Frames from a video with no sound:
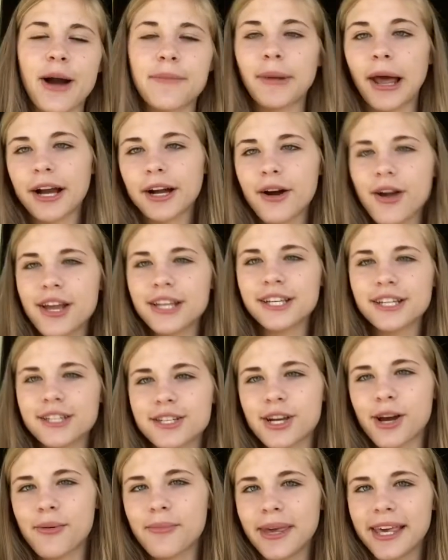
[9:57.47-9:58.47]
not going to
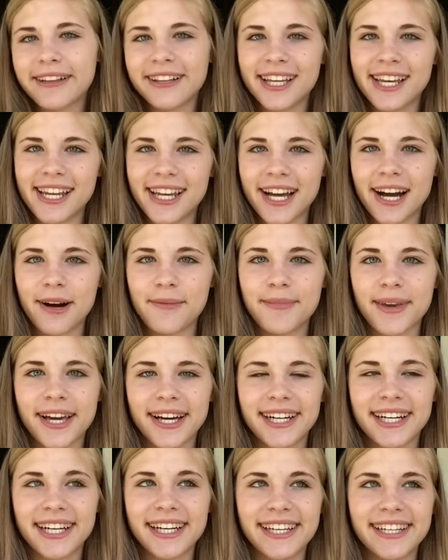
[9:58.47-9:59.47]
show me cleaning up
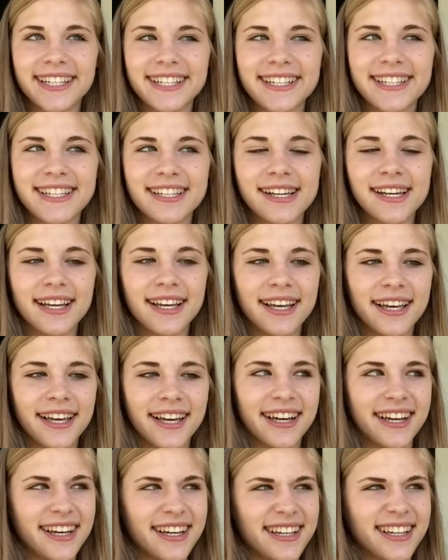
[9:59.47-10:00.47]
because
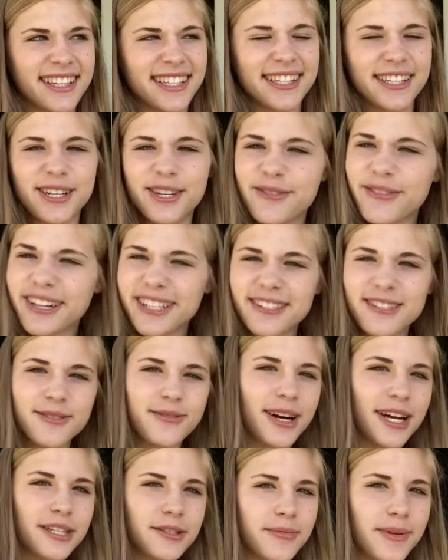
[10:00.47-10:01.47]
who wants to
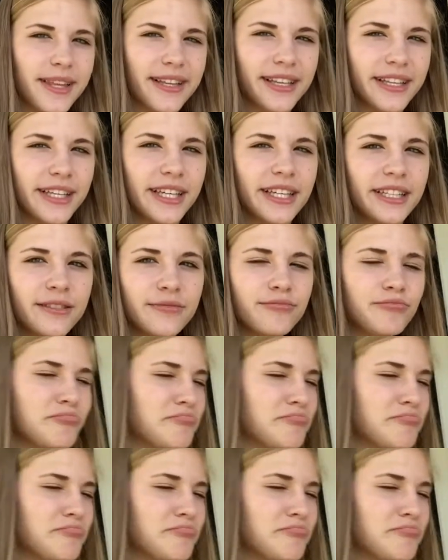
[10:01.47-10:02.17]
watch me clean?